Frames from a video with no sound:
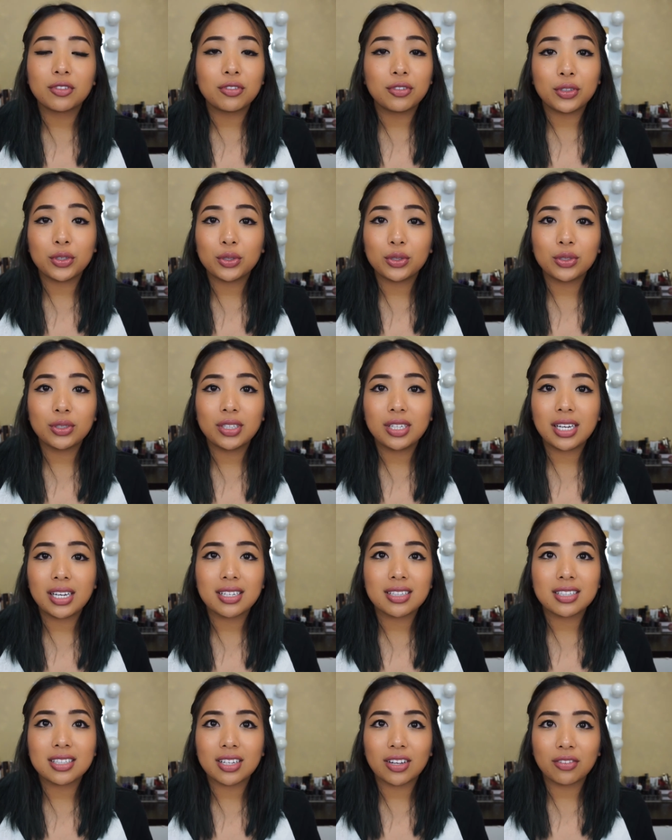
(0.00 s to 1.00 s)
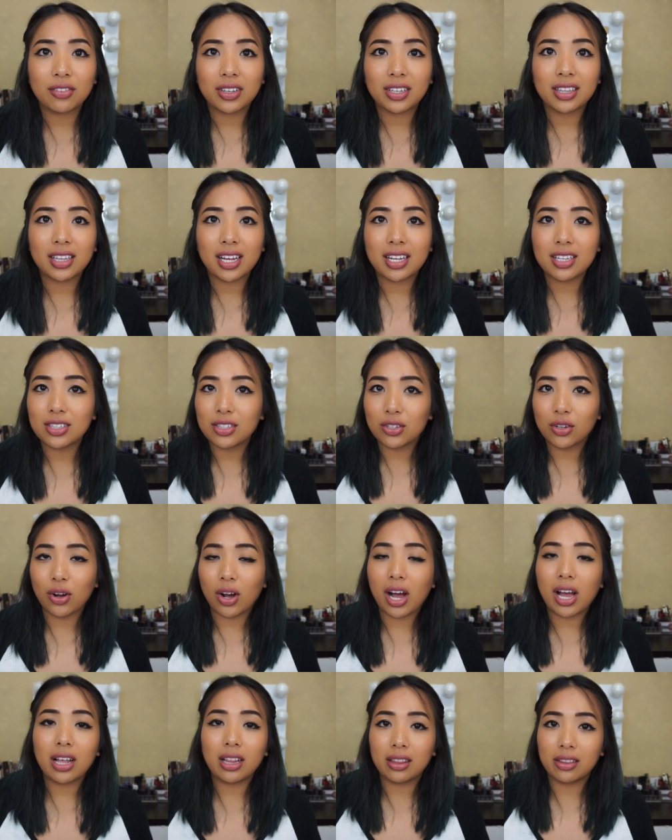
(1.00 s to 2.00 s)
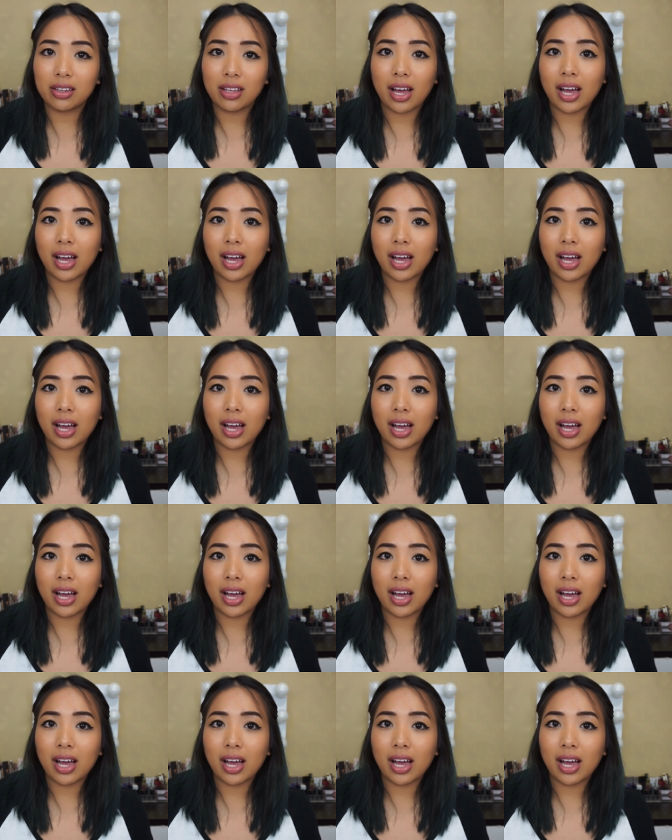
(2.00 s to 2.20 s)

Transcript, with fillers: food and stuff like that, so I,